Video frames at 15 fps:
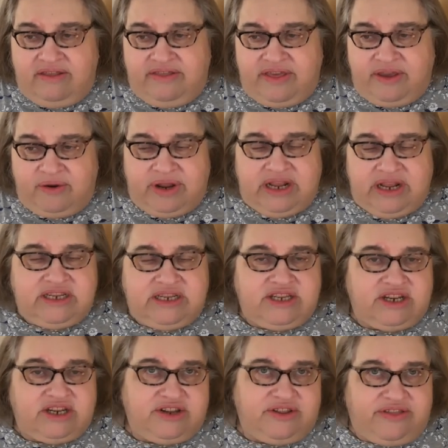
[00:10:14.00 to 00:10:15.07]
there is
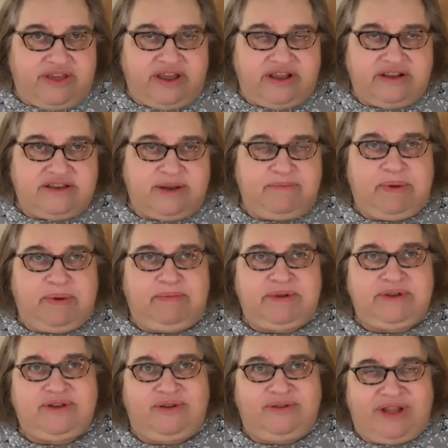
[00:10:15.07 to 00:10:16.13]
such a thing. Some
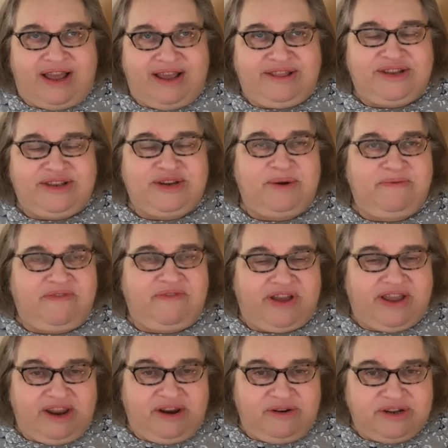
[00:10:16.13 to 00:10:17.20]
people don't like the term
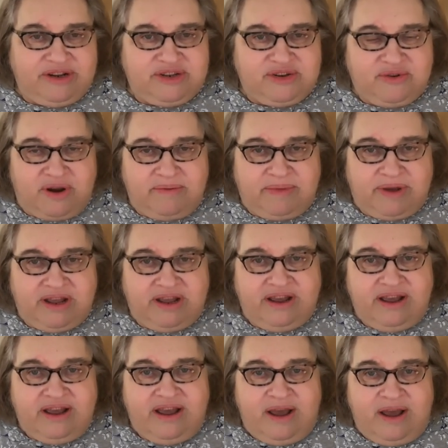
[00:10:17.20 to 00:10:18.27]
vicarious trauma,
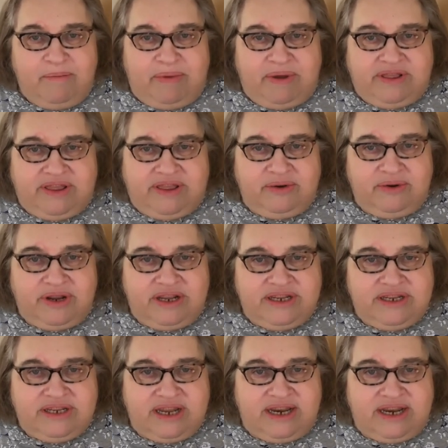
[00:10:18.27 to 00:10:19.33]
but there
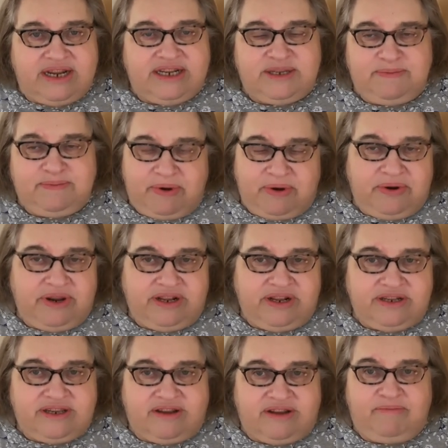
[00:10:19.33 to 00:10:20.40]
is an
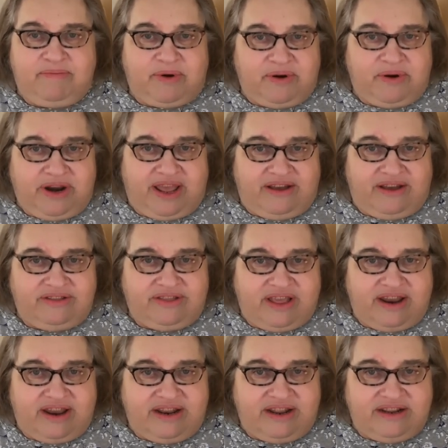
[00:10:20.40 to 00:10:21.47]
experience of burnout
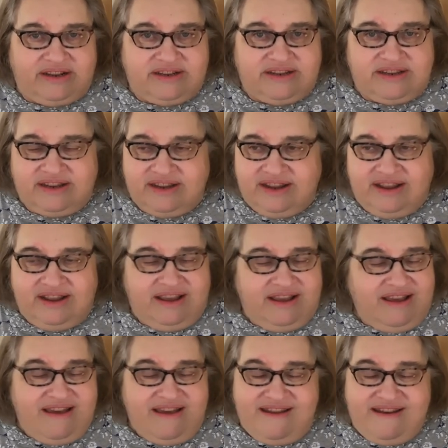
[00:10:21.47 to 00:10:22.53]
that is
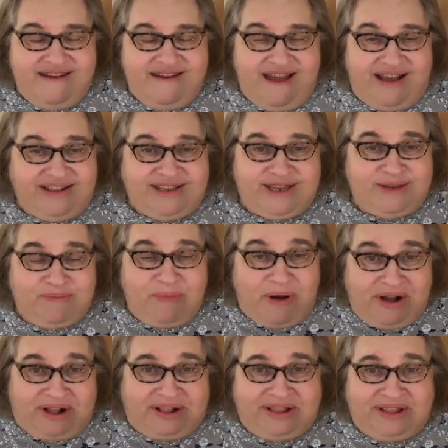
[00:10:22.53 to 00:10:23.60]
not
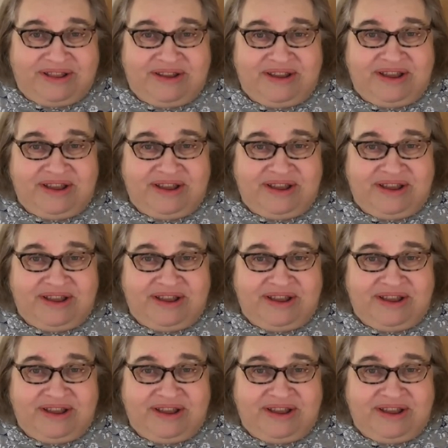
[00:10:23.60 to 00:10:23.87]
small